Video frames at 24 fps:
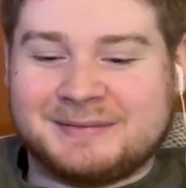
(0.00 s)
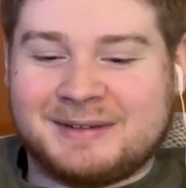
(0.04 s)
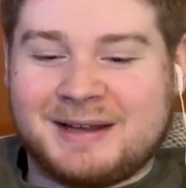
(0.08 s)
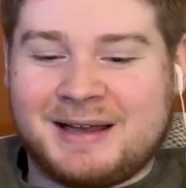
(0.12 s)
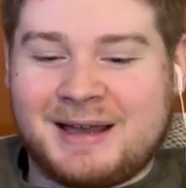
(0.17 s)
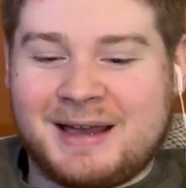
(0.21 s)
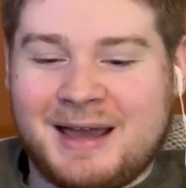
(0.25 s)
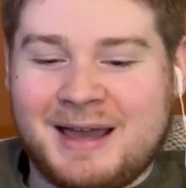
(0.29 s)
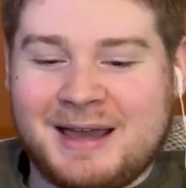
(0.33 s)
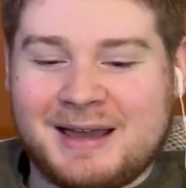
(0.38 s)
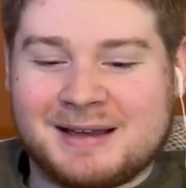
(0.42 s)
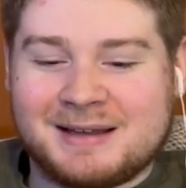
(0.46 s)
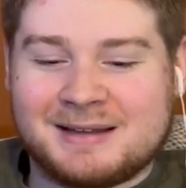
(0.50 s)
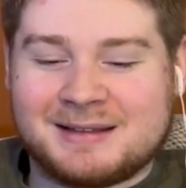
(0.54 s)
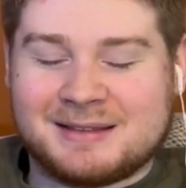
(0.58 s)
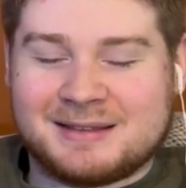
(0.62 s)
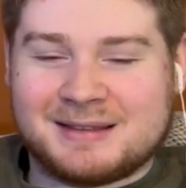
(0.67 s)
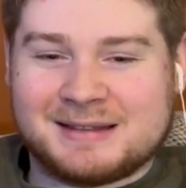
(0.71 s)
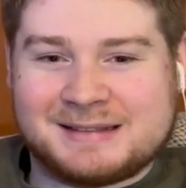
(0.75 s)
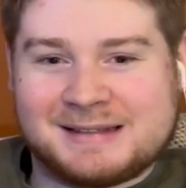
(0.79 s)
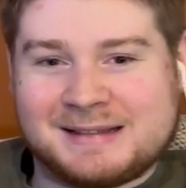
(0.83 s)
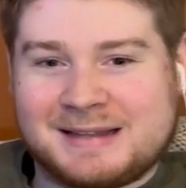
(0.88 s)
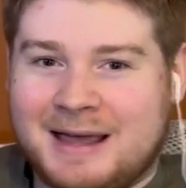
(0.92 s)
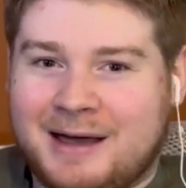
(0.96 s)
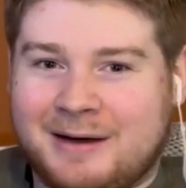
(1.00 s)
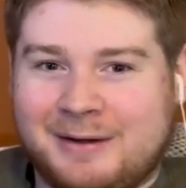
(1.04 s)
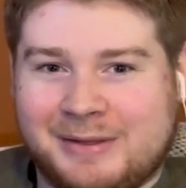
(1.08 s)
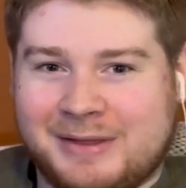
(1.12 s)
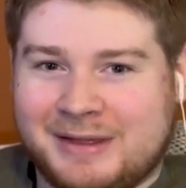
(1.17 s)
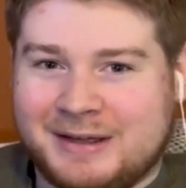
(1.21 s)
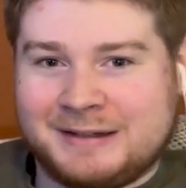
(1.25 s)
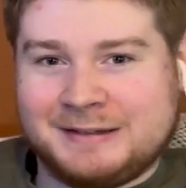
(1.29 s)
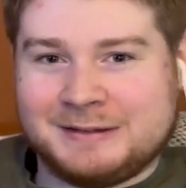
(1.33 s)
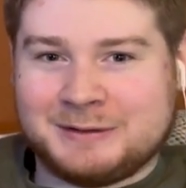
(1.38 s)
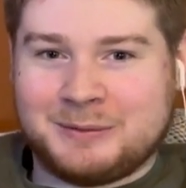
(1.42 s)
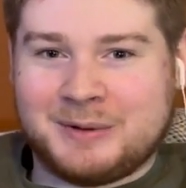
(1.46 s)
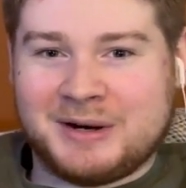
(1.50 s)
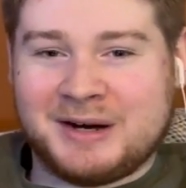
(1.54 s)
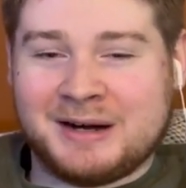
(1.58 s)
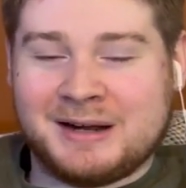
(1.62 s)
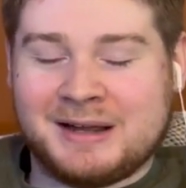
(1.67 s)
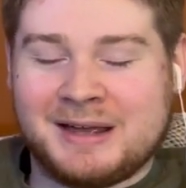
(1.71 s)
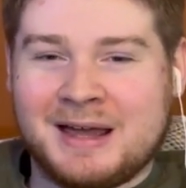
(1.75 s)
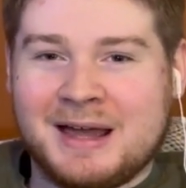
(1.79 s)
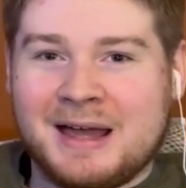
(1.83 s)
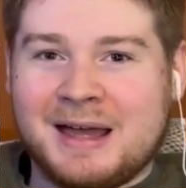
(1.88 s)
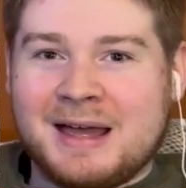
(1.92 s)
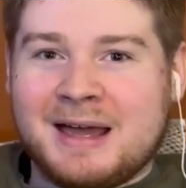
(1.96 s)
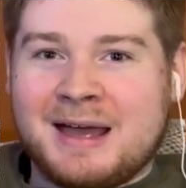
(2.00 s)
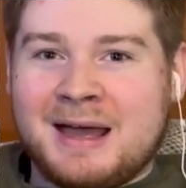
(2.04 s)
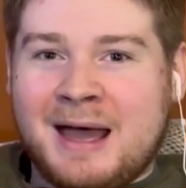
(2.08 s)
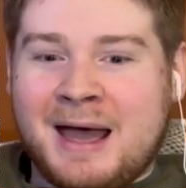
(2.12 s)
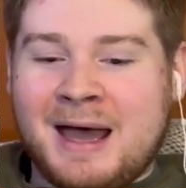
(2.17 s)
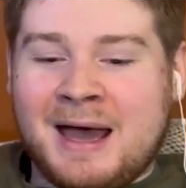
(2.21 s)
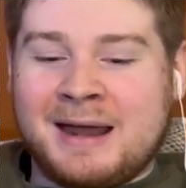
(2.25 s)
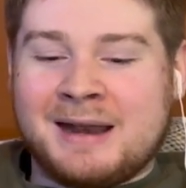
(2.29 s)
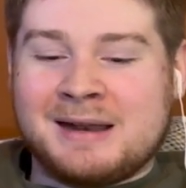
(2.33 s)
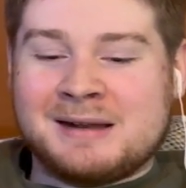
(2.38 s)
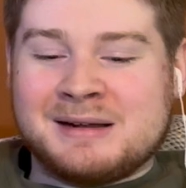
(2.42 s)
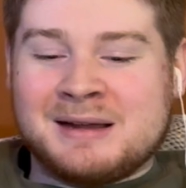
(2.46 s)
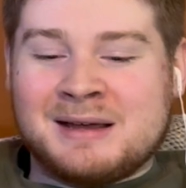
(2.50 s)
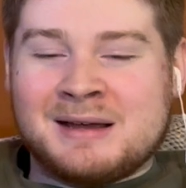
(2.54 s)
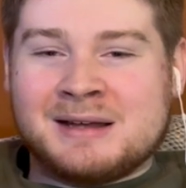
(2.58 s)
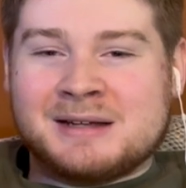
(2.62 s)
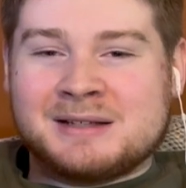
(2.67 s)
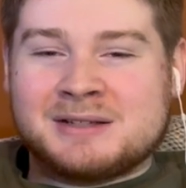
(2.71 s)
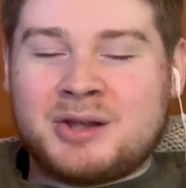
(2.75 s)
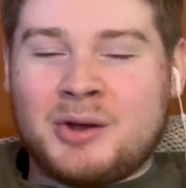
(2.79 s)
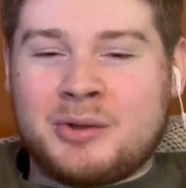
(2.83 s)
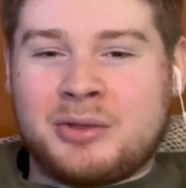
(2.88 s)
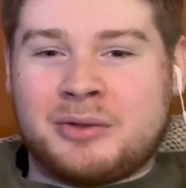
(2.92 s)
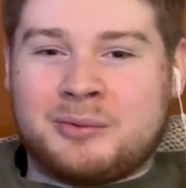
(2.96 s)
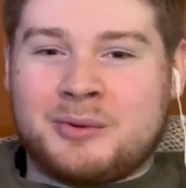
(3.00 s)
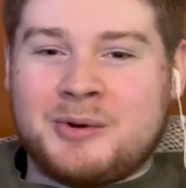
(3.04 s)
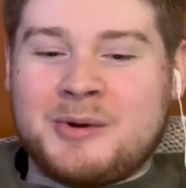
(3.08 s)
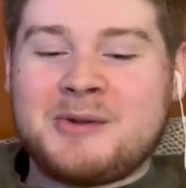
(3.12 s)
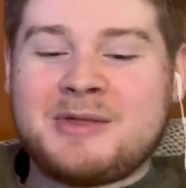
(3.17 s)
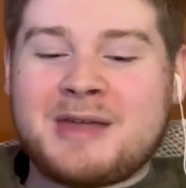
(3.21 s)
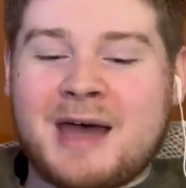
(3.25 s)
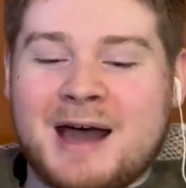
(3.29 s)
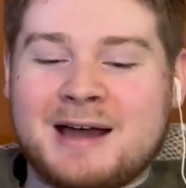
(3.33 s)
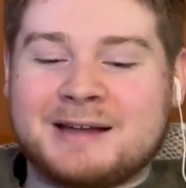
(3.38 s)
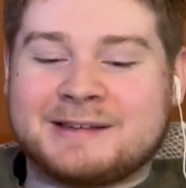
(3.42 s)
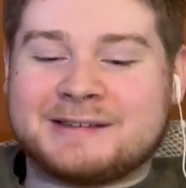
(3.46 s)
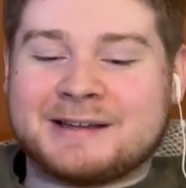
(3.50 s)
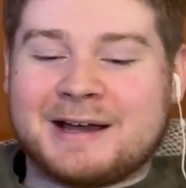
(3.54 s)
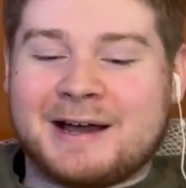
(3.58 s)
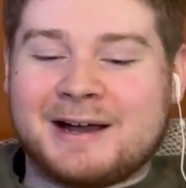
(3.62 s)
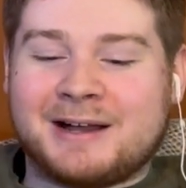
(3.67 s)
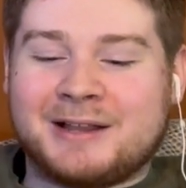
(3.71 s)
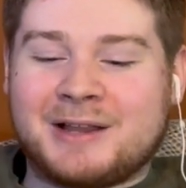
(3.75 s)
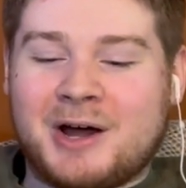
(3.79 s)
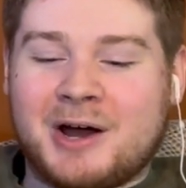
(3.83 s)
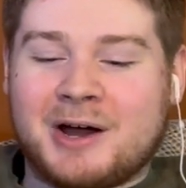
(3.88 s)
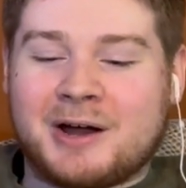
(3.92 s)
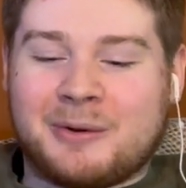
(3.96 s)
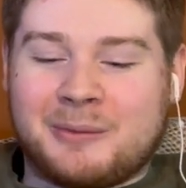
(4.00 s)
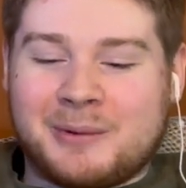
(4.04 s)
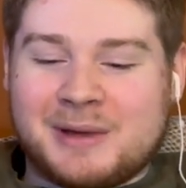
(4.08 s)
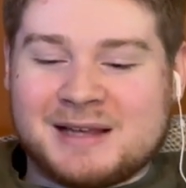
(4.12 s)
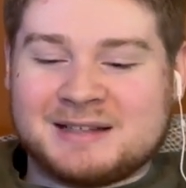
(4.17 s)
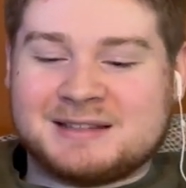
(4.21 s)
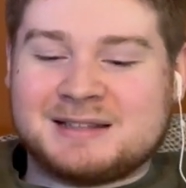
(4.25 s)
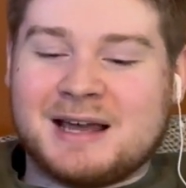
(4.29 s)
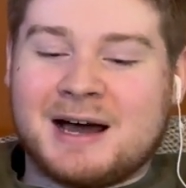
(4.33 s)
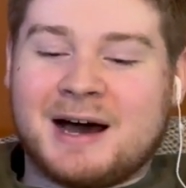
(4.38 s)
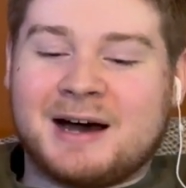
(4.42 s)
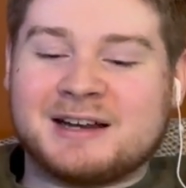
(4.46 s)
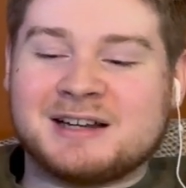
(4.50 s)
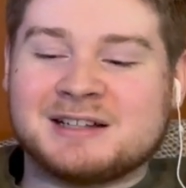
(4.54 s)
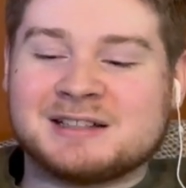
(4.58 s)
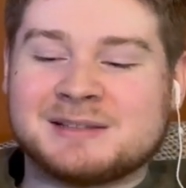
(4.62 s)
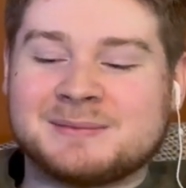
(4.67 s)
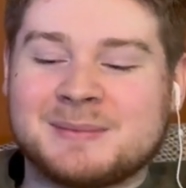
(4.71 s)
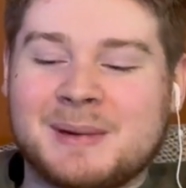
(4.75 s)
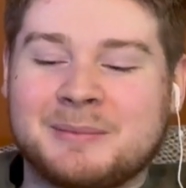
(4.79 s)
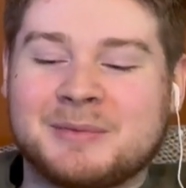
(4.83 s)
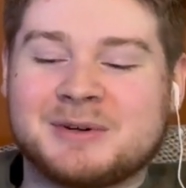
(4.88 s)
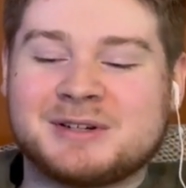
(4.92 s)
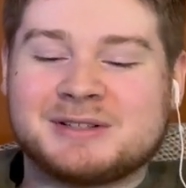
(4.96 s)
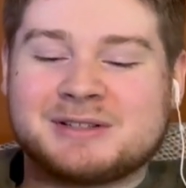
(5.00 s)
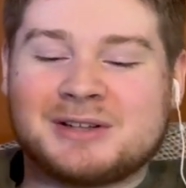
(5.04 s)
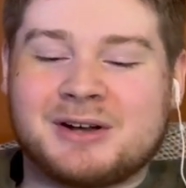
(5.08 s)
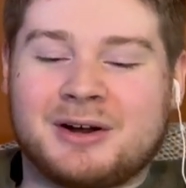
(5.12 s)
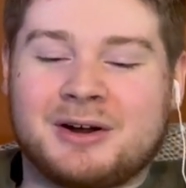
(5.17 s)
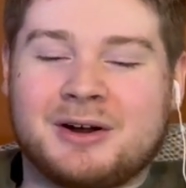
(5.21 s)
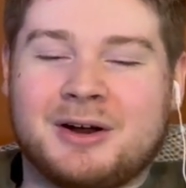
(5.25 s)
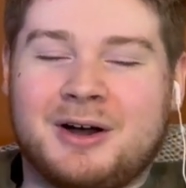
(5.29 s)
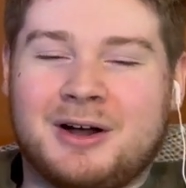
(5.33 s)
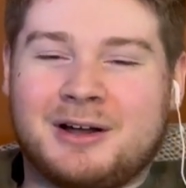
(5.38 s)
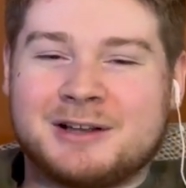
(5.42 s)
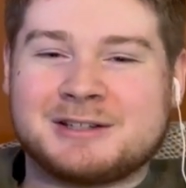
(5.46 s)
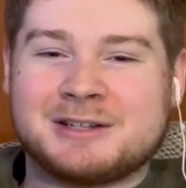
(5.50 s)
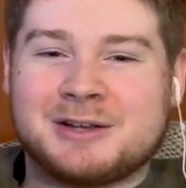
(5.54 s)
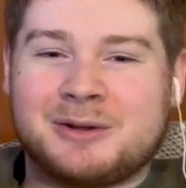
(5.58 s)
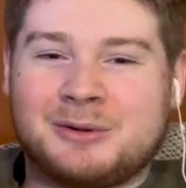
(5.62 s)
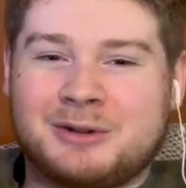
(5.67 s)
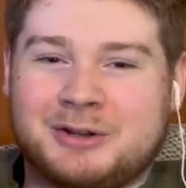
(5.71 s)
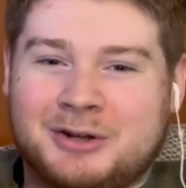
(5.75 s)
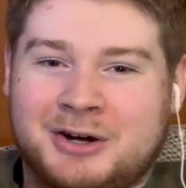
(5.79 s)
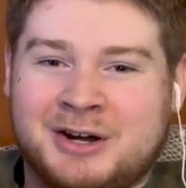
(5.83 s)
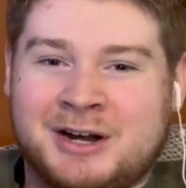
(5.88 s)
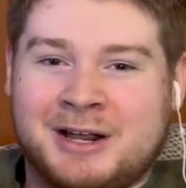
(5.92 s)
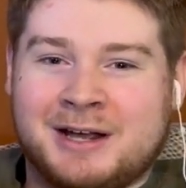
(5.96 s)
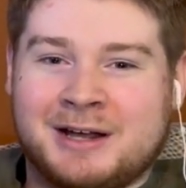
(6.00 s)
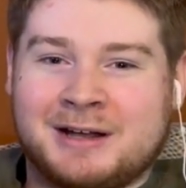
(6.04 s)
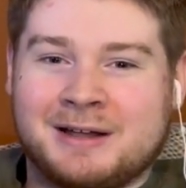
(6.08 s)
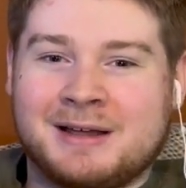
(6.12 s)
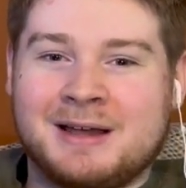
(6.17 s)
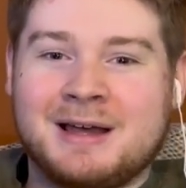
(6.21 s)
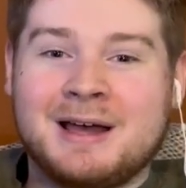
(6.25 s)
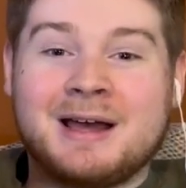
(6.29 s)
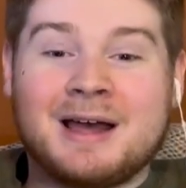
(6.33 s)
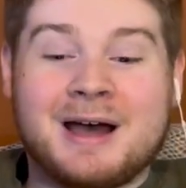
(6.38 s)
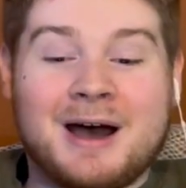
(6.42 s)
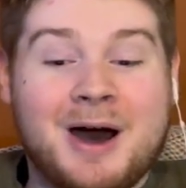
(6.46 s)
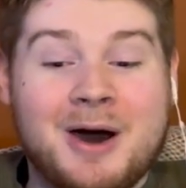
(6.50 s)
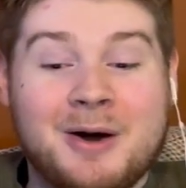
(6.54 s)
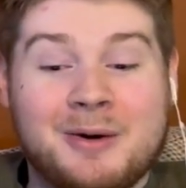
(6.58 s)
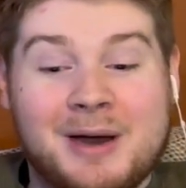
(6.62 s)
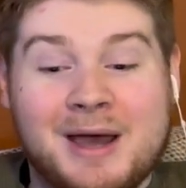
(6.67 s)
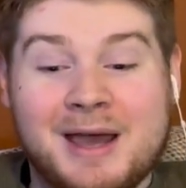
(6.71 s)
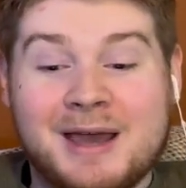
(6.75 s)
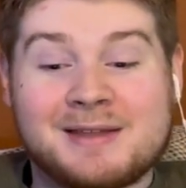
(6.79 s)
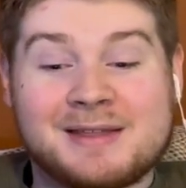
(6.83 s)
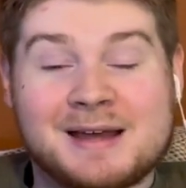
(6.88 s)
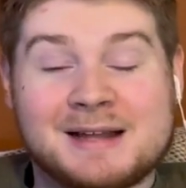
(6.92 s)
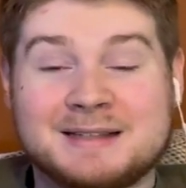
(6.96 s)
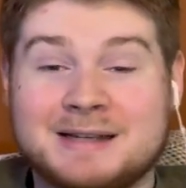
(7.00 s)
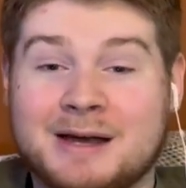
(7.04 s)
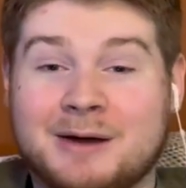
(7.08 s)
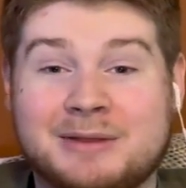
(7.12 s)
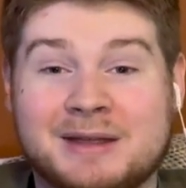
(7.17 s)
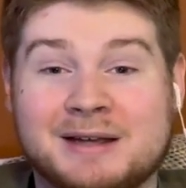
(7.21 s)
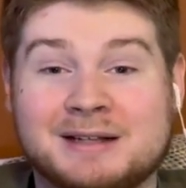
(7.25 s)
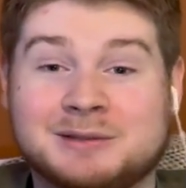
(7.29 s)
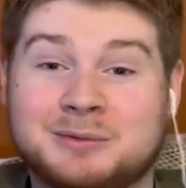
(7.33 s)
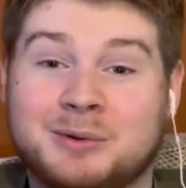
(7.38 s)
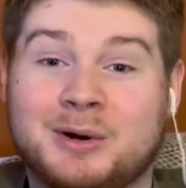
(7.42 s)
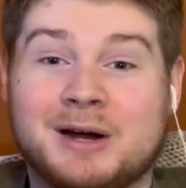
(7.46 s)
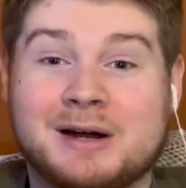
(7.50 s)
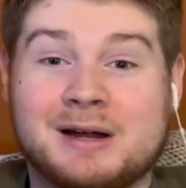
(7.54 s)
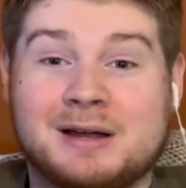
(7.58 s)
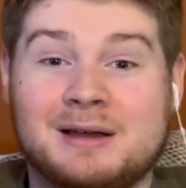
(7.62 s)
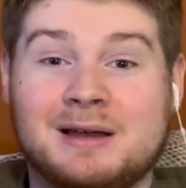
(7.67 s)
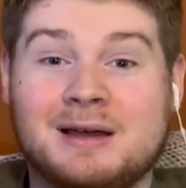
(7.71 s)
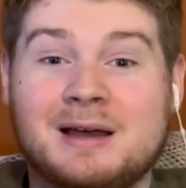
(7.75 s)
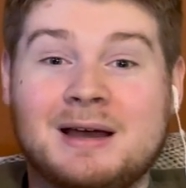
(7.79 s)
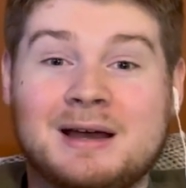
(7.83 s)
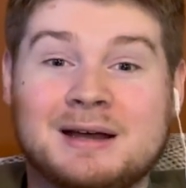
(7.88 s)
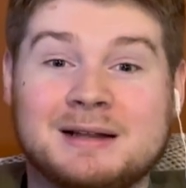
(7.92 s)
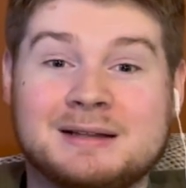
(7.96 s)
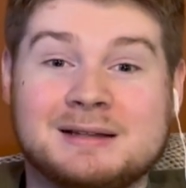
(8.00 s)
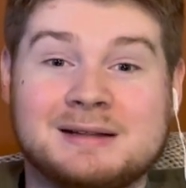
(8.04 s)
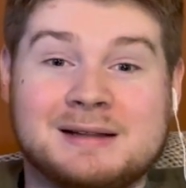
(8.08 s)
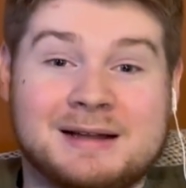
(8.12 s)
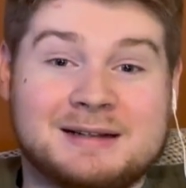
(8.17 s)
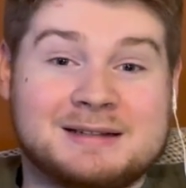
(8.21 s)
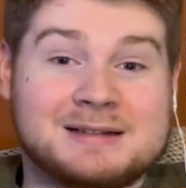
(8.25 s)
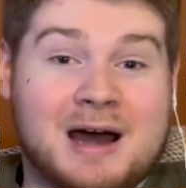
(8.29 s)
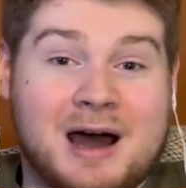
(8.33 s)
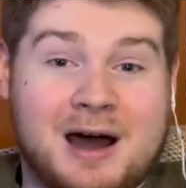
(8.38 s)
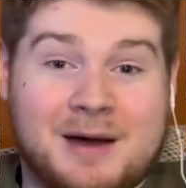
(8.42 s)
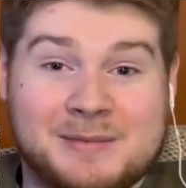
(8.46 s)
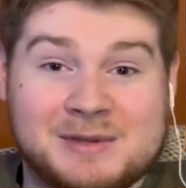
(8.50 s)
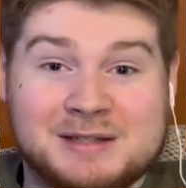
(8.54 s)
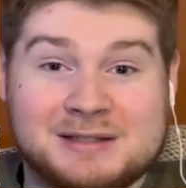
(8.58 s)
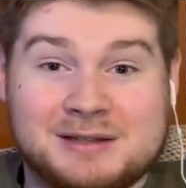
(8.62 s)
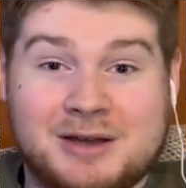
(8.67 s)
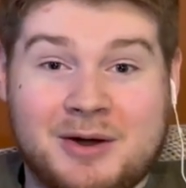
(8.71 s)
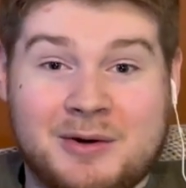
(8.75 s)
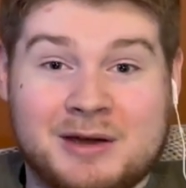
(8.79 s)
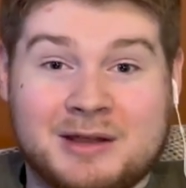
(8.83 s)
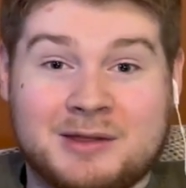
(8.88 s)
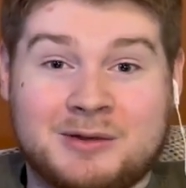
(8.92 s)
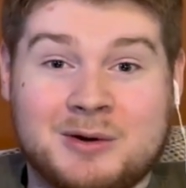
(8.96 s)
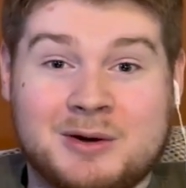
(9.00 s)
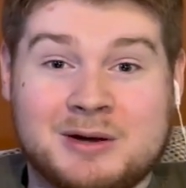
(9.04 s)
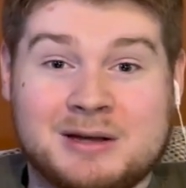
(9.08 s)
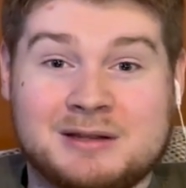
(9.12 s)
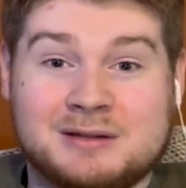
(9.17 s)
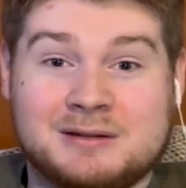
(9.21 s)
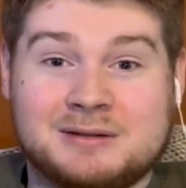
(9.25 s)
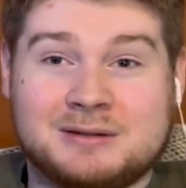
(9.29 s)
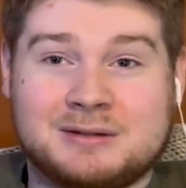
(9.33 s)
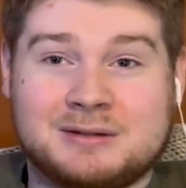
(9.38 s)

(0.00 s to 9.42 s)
"Hey, this is how things work." And so through that dialogue, we as the audience members are also learning, "Oh, hey, that's how things work." Like Tom is going through it